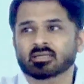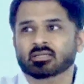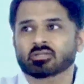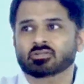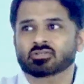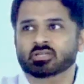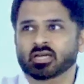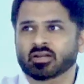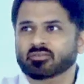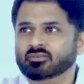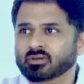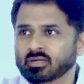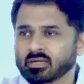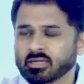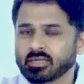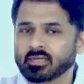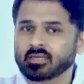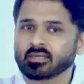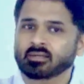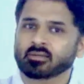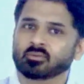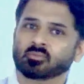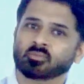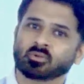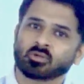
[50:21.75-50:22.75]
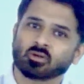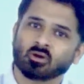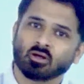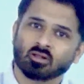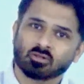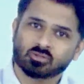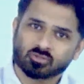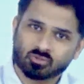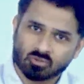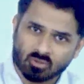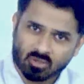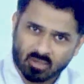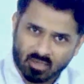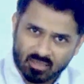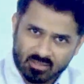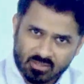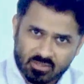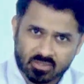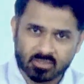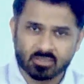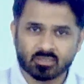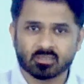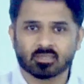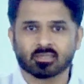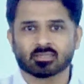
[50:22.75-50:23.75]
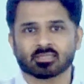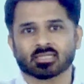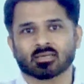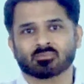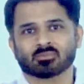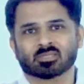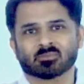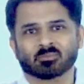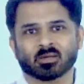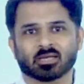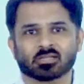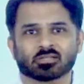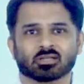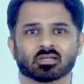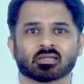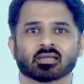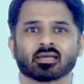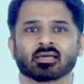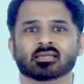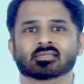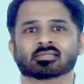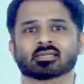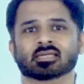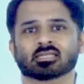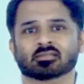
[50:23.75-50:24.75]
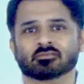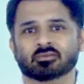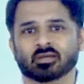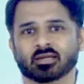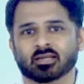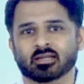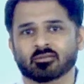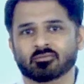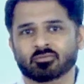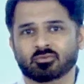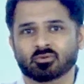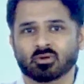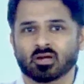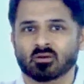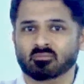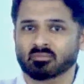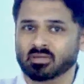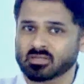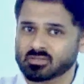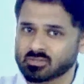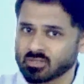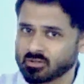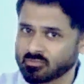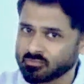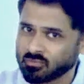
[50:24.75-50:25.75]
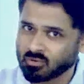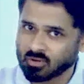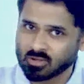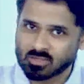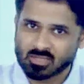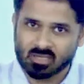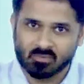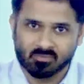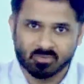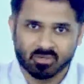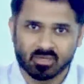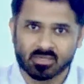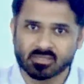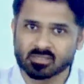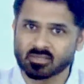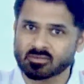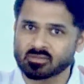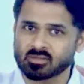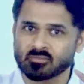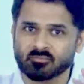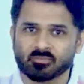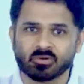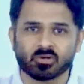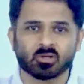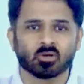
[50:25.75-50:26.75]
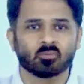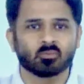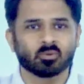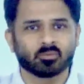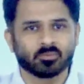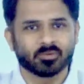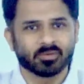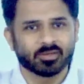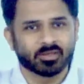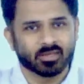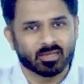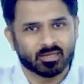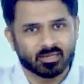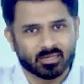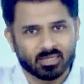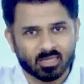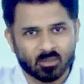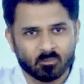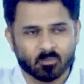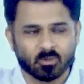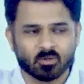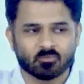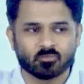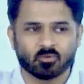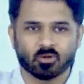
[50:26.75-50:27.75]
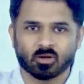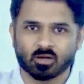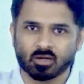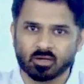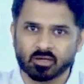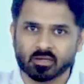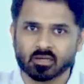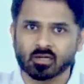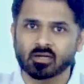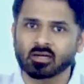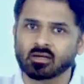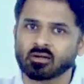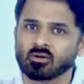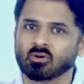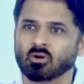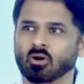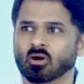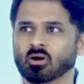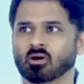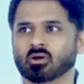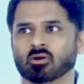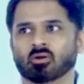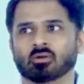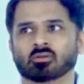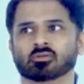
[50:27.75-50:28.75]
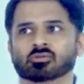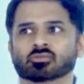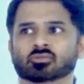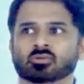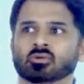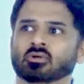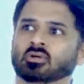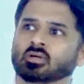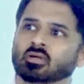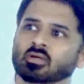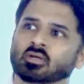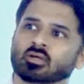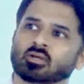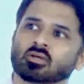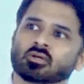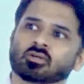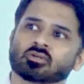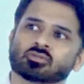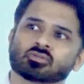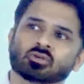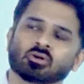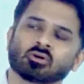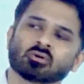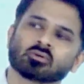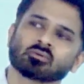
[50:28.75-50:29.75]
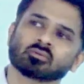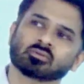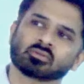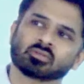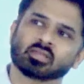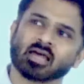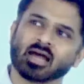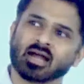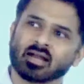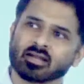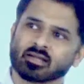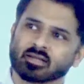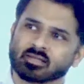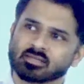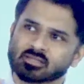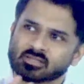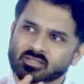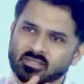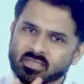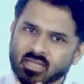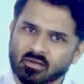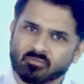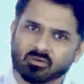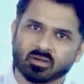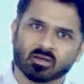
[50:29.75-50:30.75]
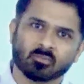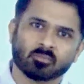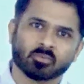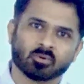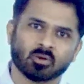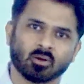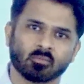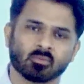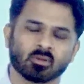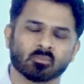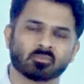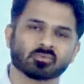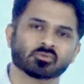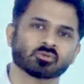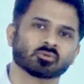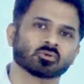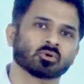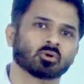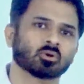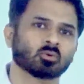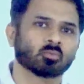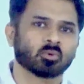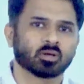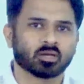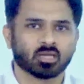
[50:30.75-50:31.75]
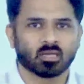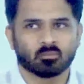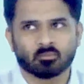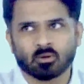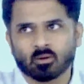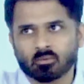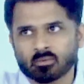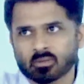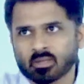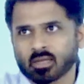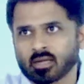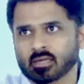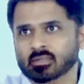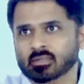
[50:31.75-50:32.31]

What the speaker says: Generally, we also consider some special cases where if you are missing for some reason some video, we can keep it for a little longer also. So that is never a problem. So don't worry about that.